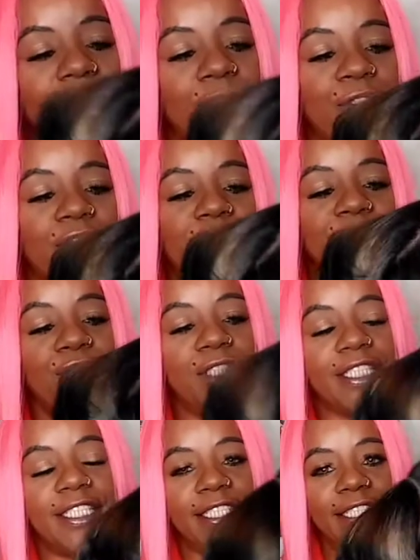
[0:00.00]
I don't know if you
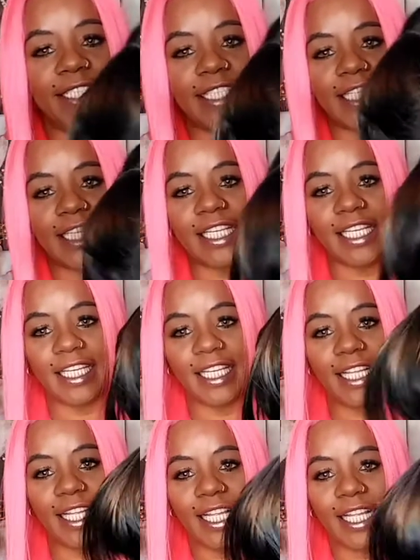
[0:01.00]
could see
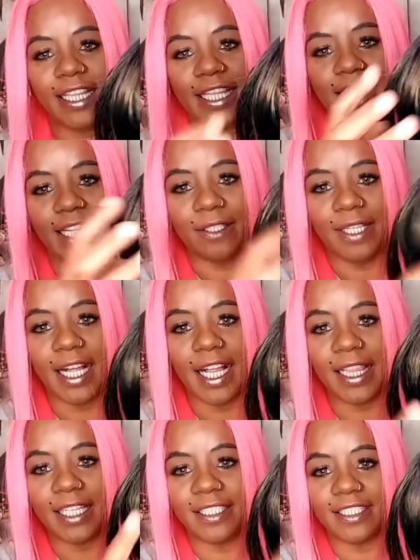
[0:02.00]
the little
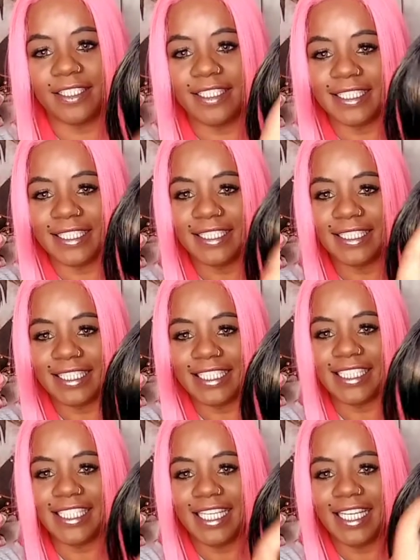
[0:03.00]
colors
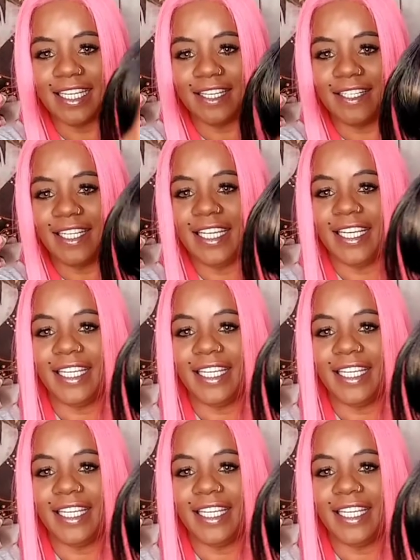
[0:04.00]
in here.